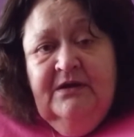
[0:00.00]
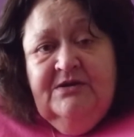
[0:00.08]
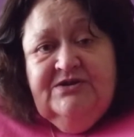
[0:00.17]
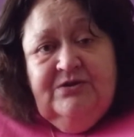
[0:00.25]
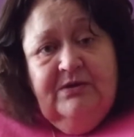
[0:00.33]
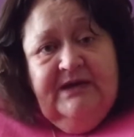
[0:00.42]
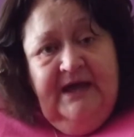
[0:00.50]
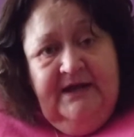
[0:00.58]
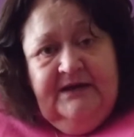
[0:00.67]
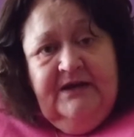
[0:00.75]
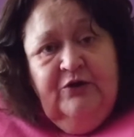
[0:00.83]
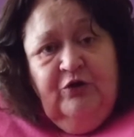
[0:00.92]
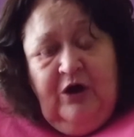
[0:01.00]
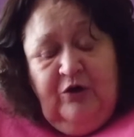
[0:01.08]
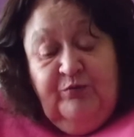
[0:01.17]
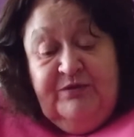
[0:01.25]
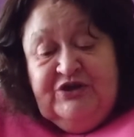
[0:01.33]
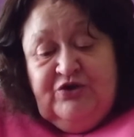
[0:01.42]
So again, I'll
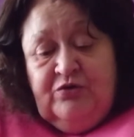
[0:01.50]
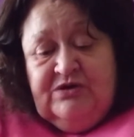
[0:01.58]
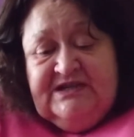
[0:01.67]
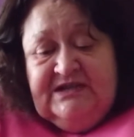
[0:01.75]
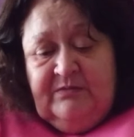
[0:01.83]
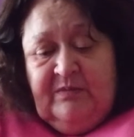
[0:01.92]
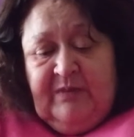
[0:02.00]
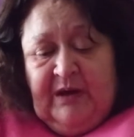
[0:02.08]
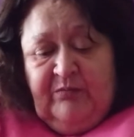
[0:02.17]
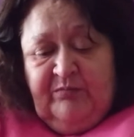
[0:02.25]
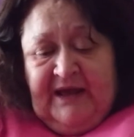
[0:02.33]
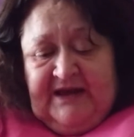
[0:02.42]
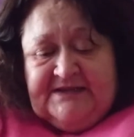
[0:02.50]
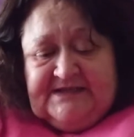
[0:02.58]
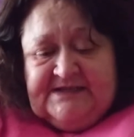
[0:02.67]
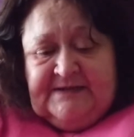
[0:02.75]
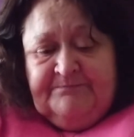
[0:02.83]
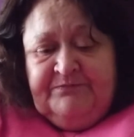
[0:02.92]
be talking to them about
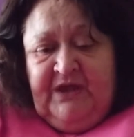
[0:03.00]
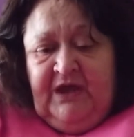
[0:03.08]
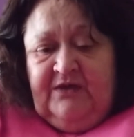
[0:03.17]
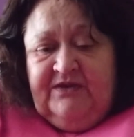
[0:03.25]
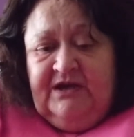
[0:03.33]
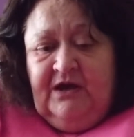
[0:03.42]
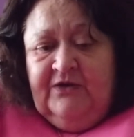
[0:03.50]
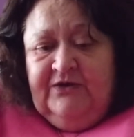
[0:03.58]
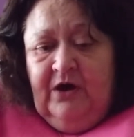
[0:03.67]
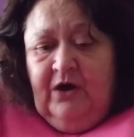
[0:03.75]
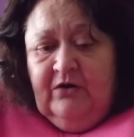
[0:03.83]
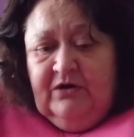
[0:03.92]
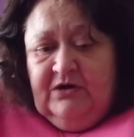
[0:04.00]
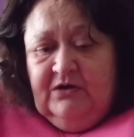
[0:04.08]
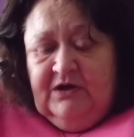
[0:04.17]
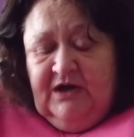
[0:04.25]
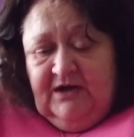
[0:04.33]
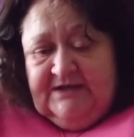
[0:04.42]
balance. The other oracle
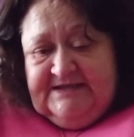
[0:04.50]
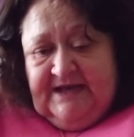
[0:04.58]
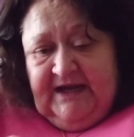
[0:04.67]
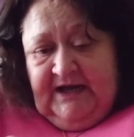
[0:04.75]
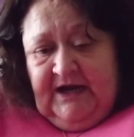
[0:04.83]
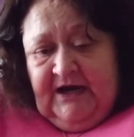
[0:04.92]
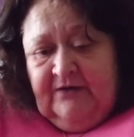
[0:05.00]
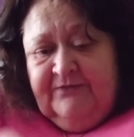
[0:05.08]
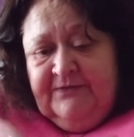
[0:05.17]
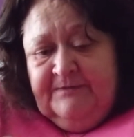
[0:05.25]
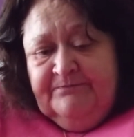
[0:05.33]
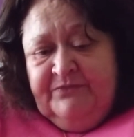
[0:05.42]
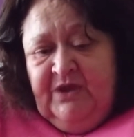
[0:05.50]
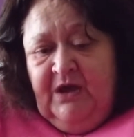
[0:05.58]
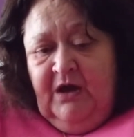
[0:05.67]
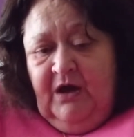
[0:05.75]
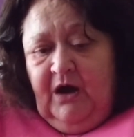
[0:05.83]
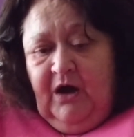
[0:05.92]
cards I have
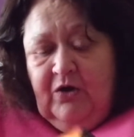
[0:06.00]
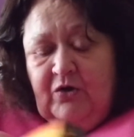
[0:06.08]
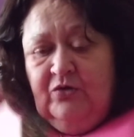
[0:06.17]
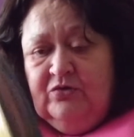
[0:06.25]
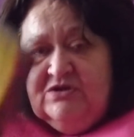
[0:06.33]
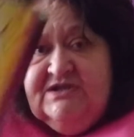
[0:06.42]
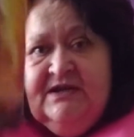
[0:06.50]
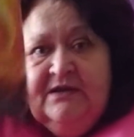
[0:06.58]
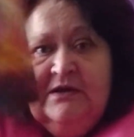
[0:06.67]
are called